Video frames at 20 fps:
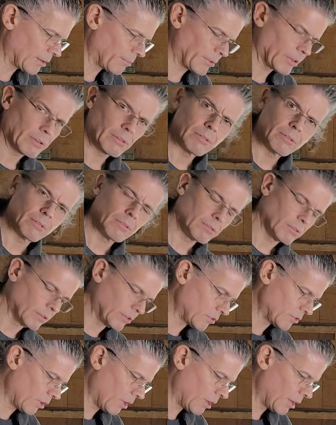I'm like, oh,
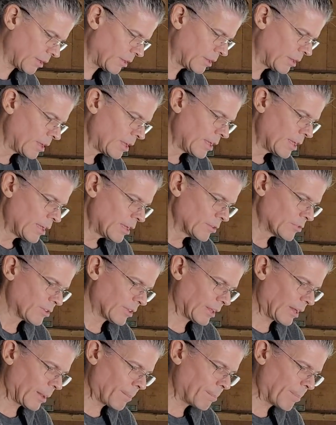that's odd. So
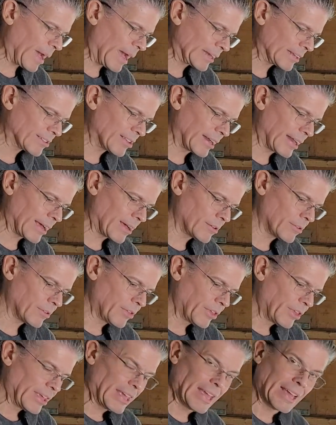then I backed it out
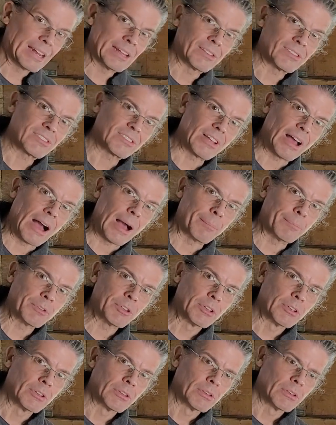and it stopped.
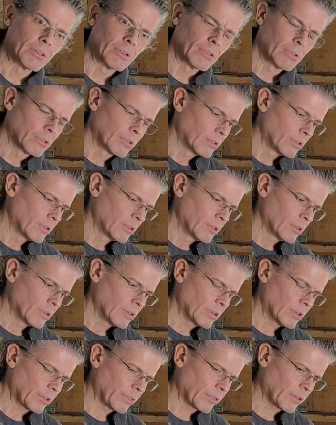
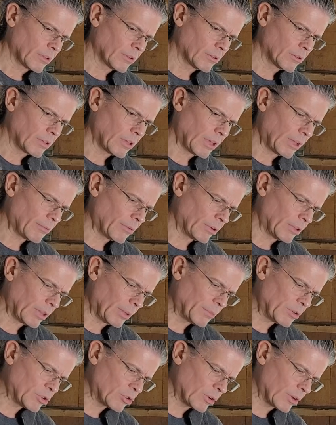And I thought, okay, well,
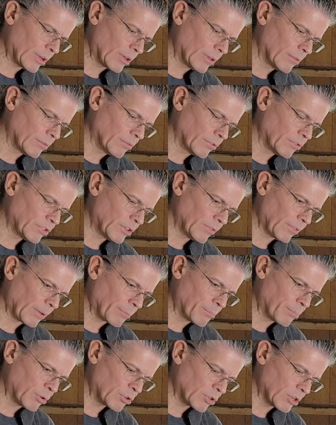let me try and see if I
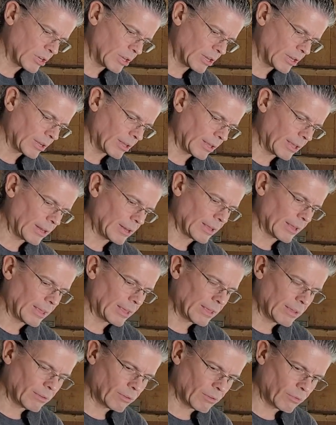can push it in.
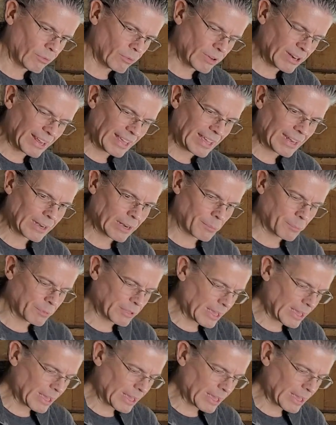And what I ended up